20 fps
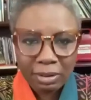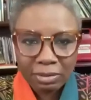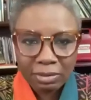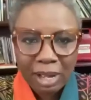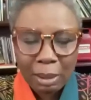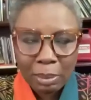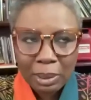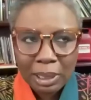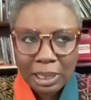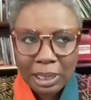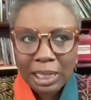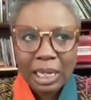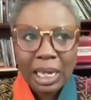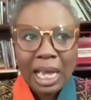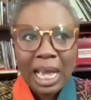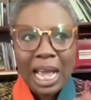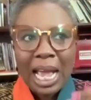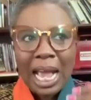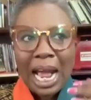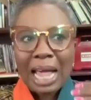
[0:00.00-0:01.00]
a family,
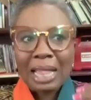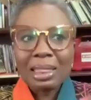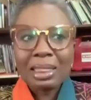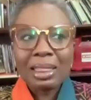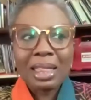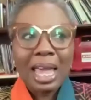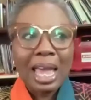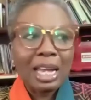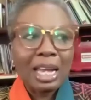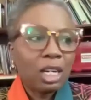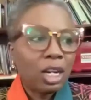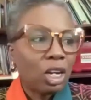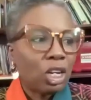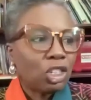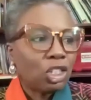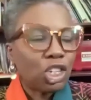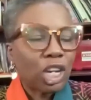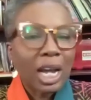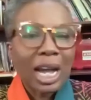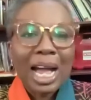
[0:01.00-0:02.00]
and then
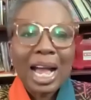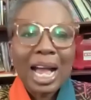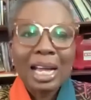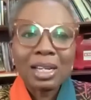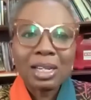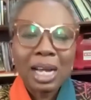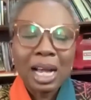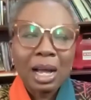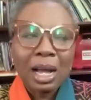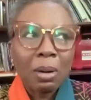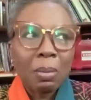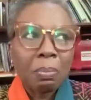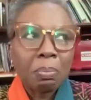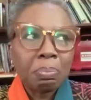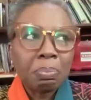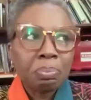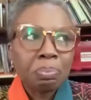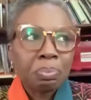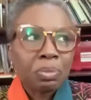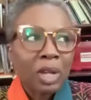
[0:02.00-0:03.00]
she had
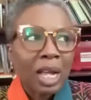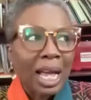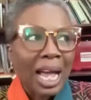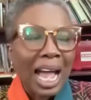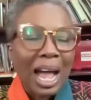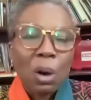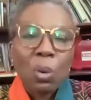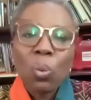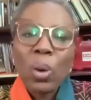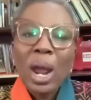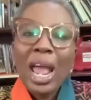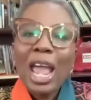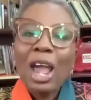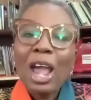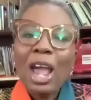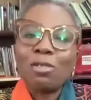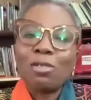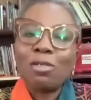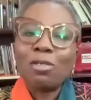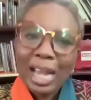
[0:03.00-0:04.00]
her way
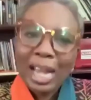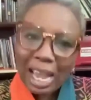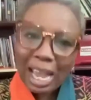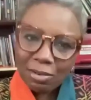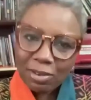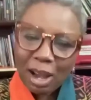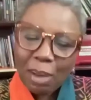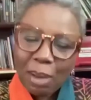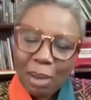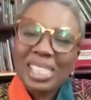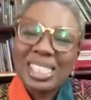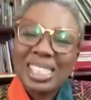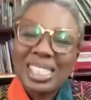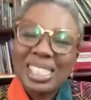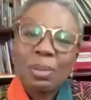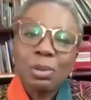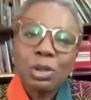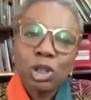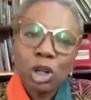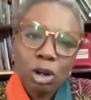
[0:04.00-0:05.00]
of life, her
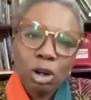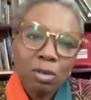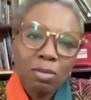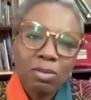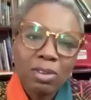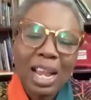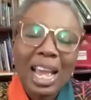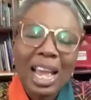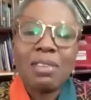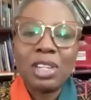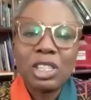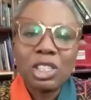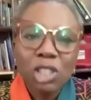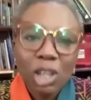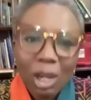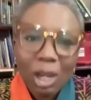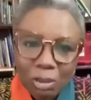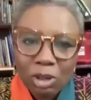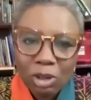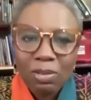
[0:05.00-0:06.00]
perception of life in
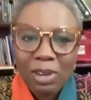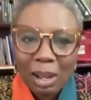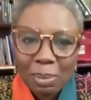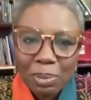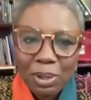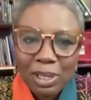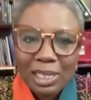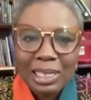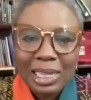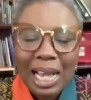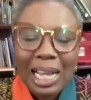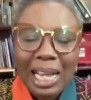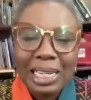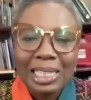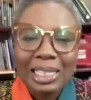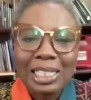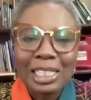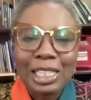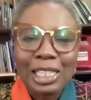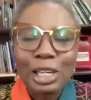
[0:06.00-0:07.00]
terms of her
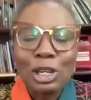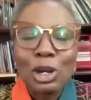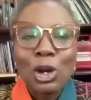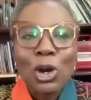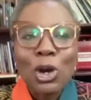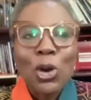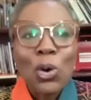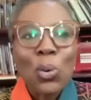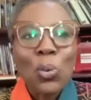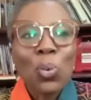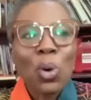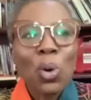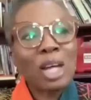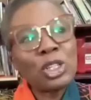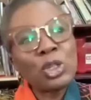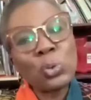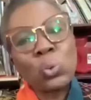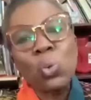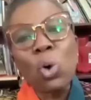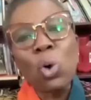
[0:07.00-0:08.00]
personality
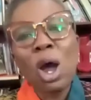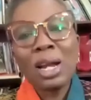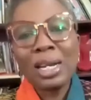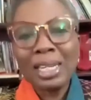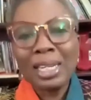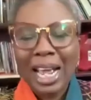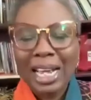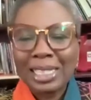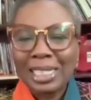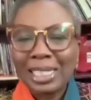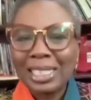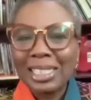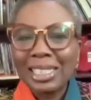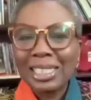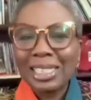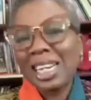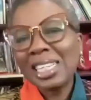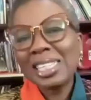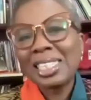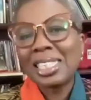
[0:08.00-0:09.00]
was one that
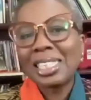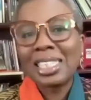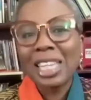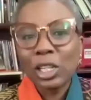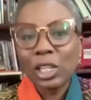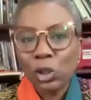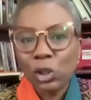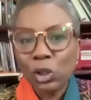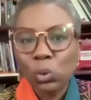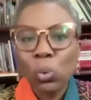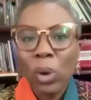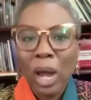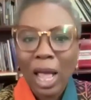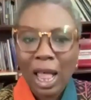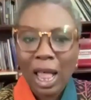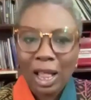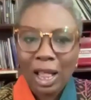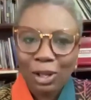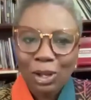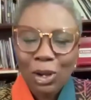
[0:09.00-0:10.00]
didn't sit
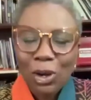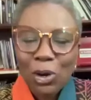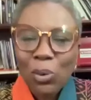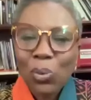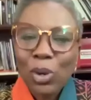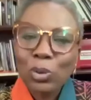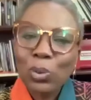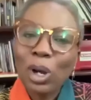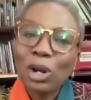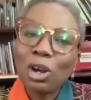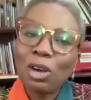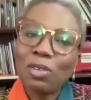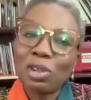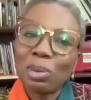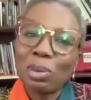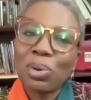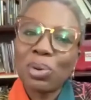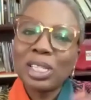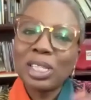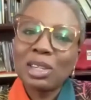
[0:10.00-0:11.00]
well with one of the
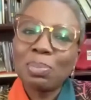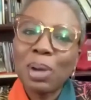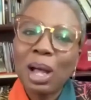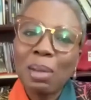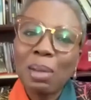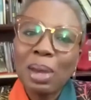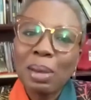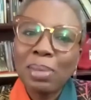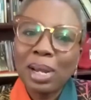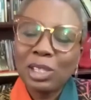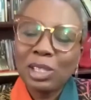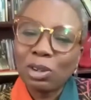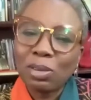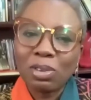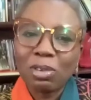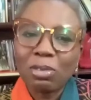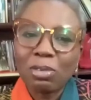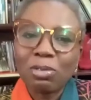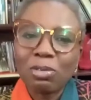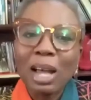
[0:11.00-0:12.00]
principal members of
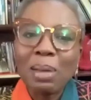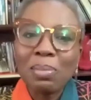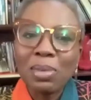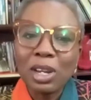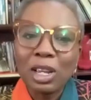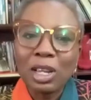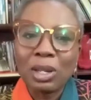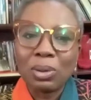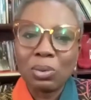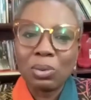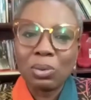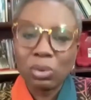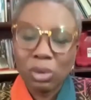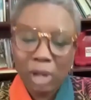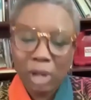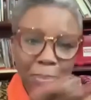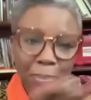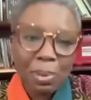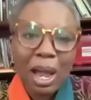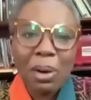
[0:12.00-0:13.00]
the family,
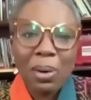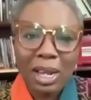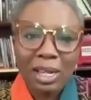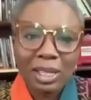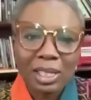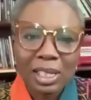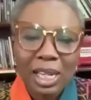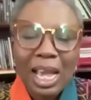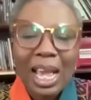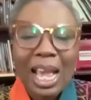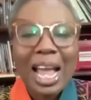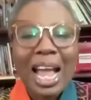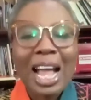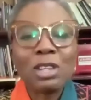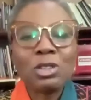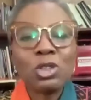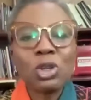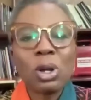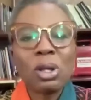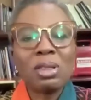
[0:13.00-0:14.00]
a parent.
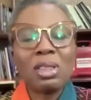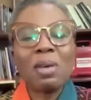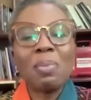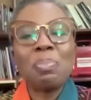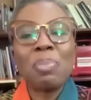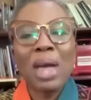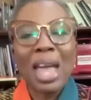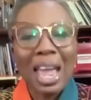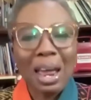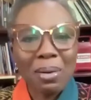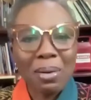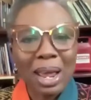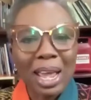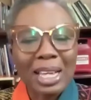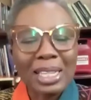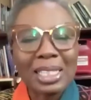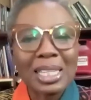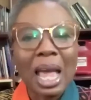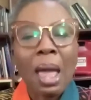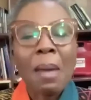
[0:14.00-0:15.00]
And so the
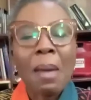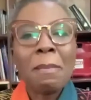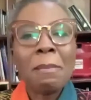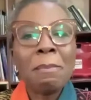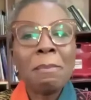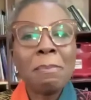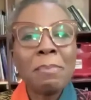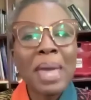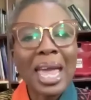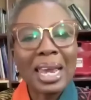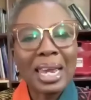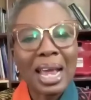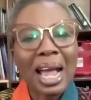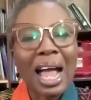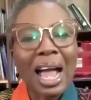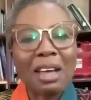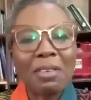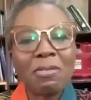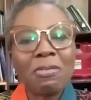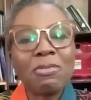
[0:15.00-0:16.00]
parent made
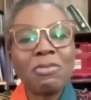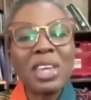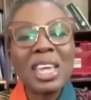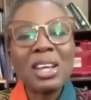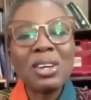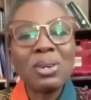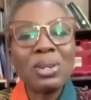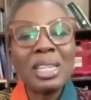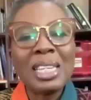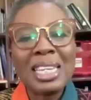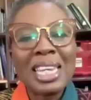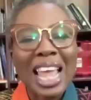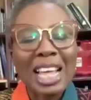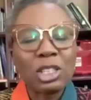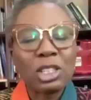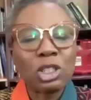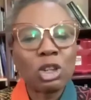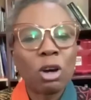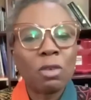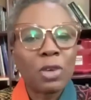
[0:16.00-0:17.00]
her feel
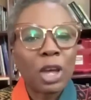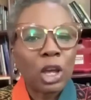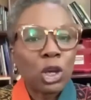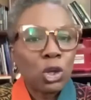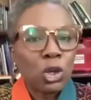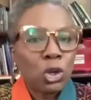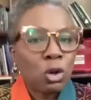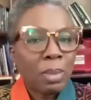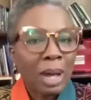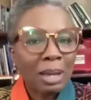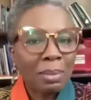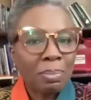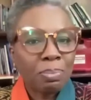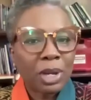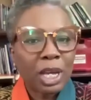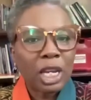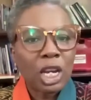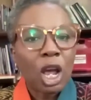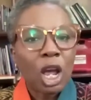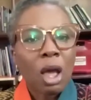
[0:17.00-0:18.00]
less of a human
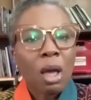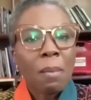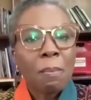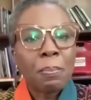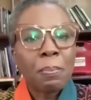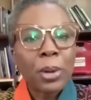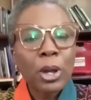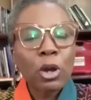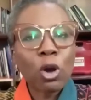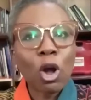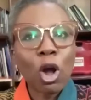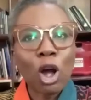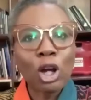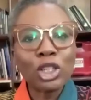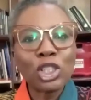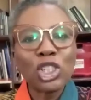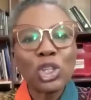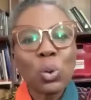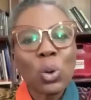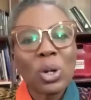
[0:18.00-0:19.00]
being
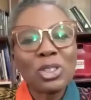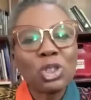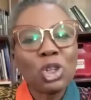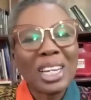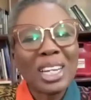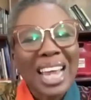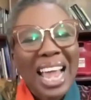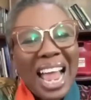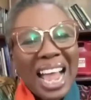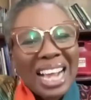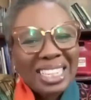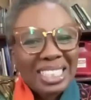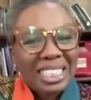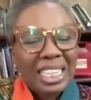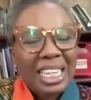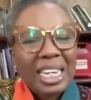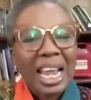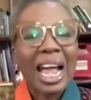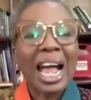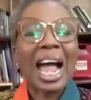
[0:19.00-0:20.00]
because she was not
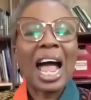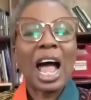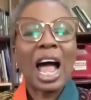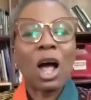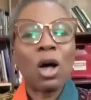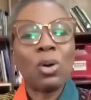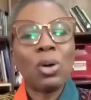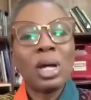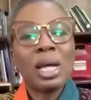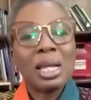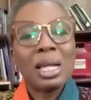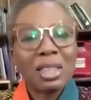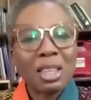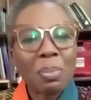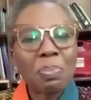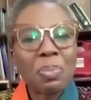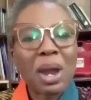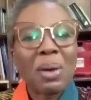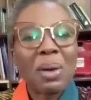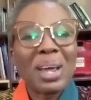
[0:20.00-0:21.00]
acting how
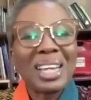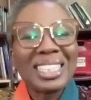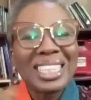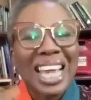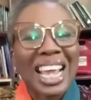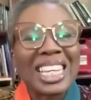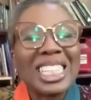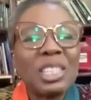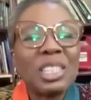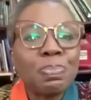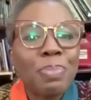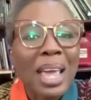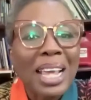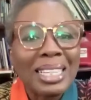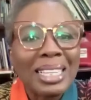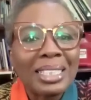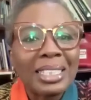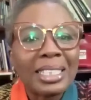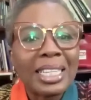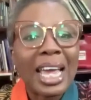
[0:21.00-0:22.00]
the parent
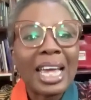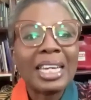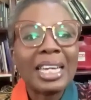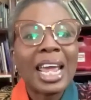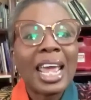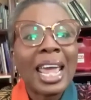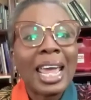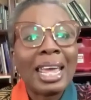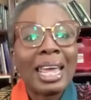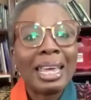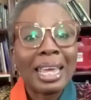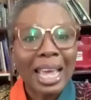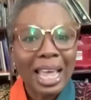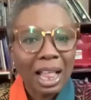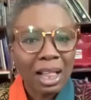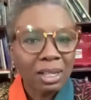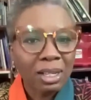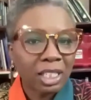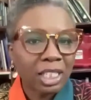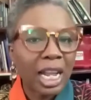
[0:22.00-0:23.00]
expected a
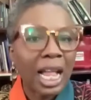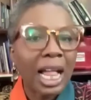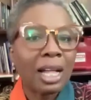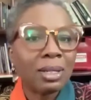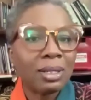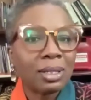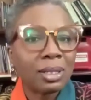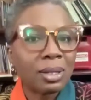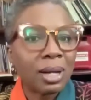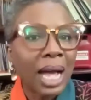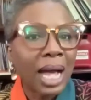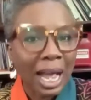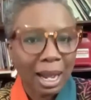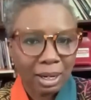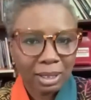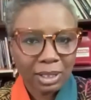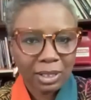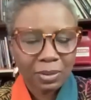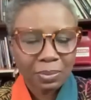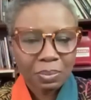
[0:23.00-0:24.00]
girl child to
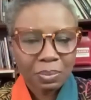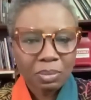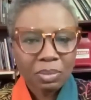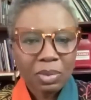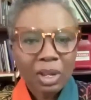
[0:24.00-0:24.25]
act.